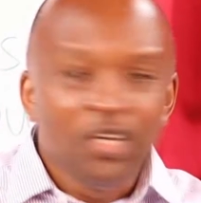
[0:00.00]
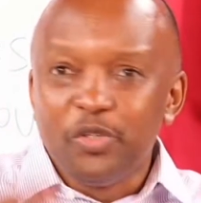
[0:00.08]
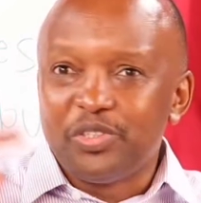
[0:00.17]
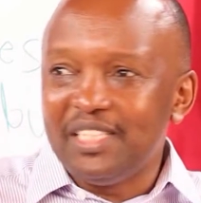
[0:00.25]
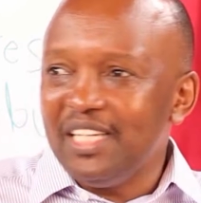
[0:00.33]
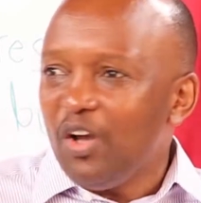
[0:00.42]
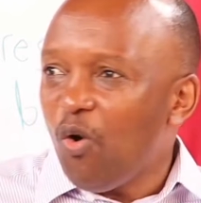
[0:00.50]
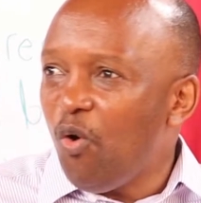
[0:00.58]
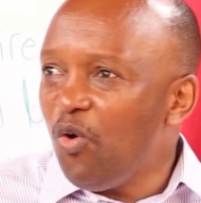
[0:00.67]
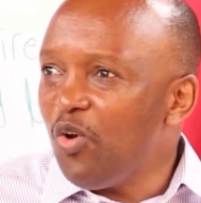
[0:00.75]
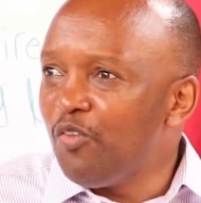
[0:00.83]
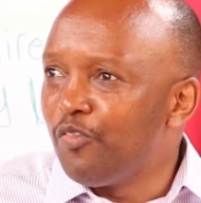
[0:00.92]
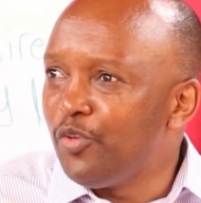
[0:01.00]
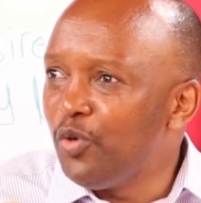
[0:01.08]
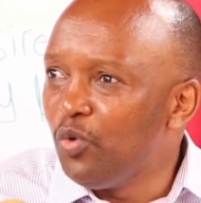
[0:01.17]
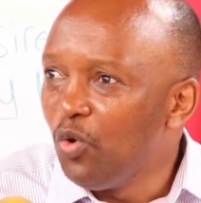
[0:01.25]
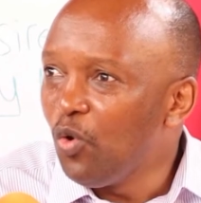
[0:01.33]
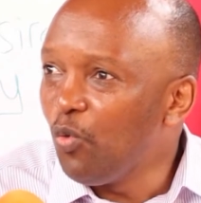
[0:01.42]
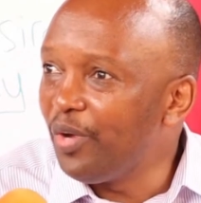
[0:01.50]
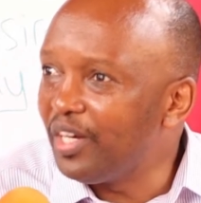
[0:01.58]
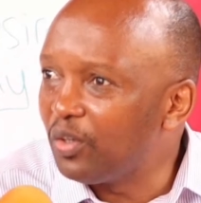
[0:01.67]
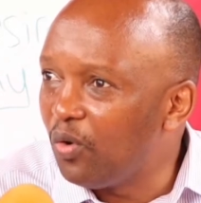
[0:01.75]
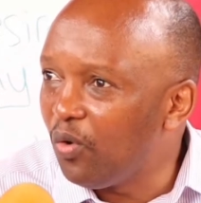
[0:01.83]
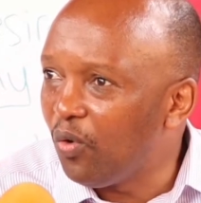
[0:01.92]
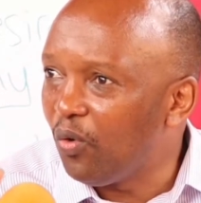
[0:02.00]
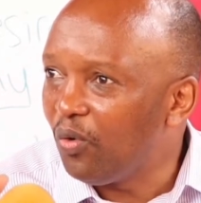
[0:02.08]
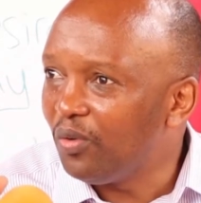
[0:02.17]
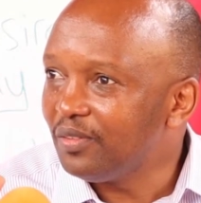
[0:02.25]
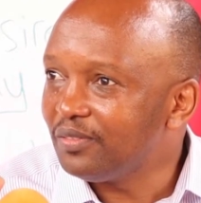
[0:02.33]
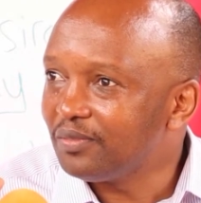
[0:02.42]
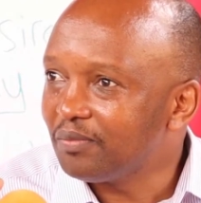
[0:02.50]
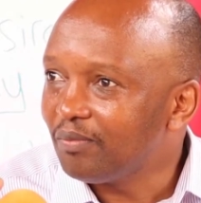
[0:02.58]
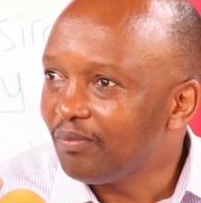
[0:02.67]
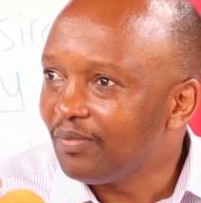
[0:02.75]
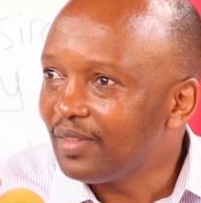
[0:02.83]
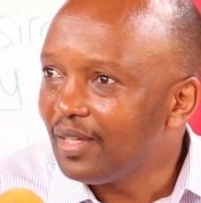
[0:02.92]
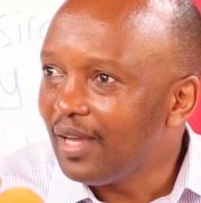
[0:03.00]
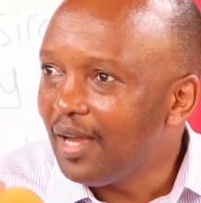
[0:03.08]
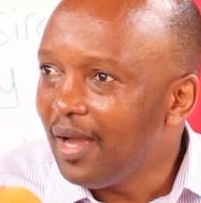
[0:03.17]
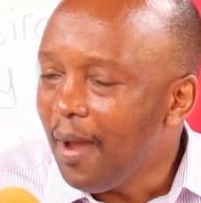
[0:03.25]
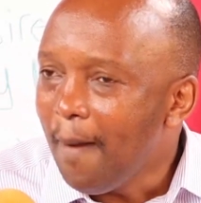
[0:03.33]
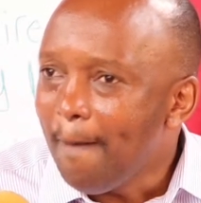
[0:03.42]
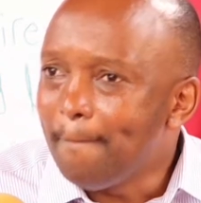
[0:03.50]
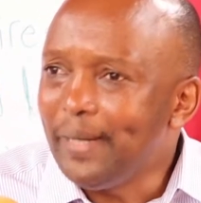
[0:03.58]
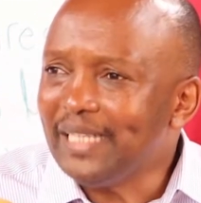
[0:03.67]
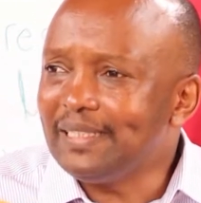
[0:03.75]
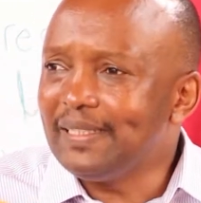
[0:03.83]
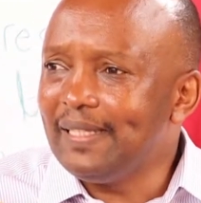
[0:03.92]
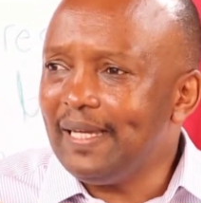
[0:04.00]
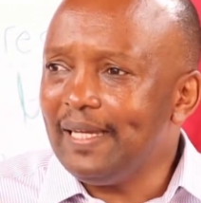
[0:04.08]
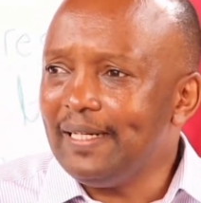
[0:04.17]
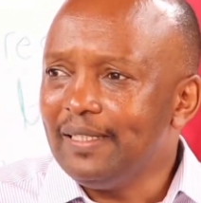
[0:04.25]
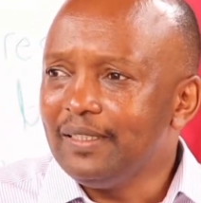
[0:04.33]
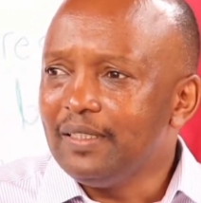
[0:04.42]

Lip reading: you see, all of you will go. But then,